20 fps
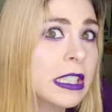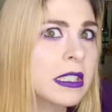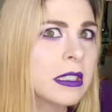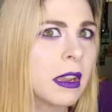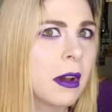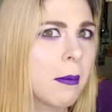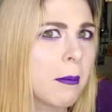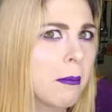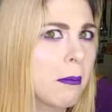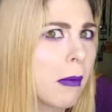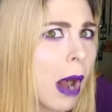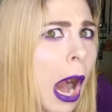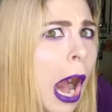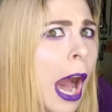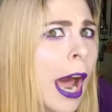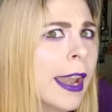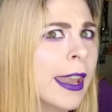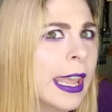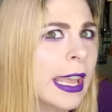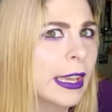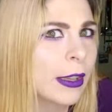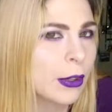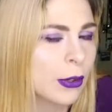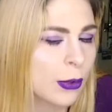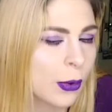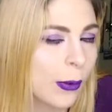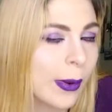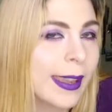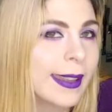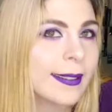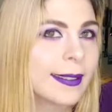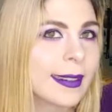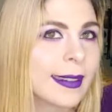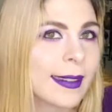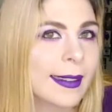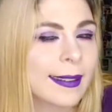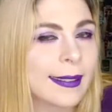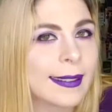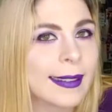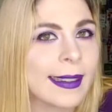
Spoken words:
demonic noises,